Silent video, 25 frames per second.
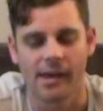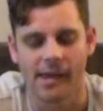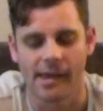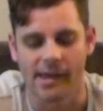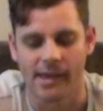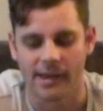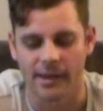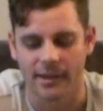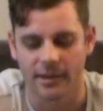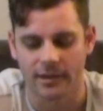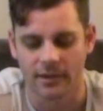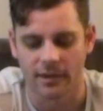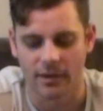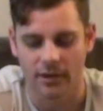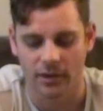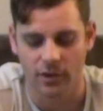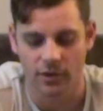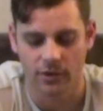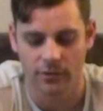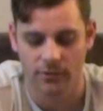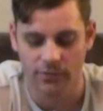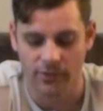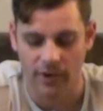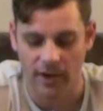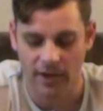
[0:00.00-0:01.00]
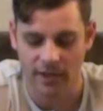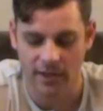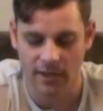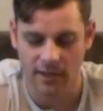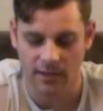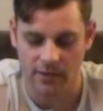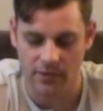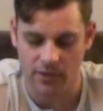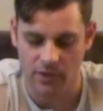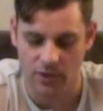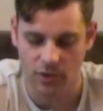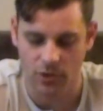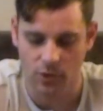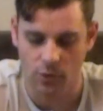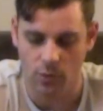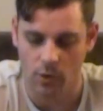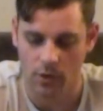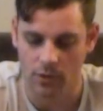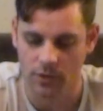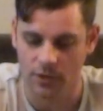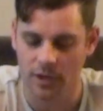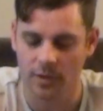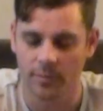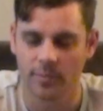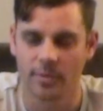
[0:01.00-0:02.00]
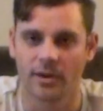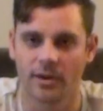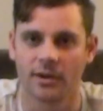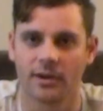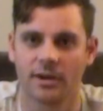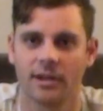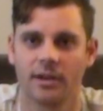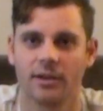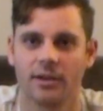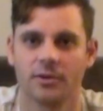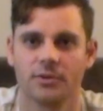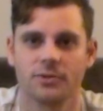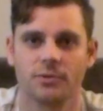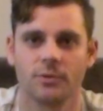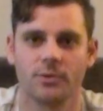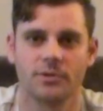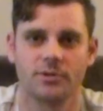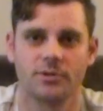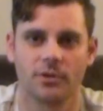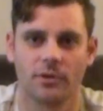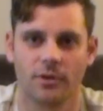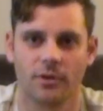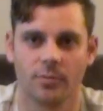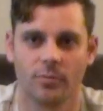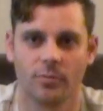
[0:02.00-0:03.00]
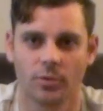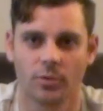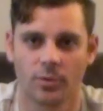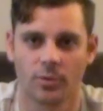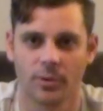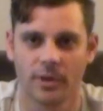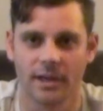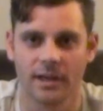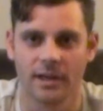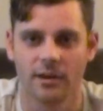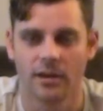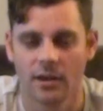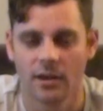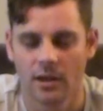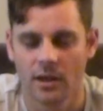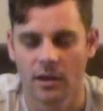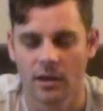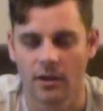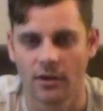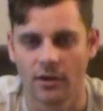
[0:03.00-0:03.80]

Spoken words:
and couldn't find any of the good quality beer here, so he started brewing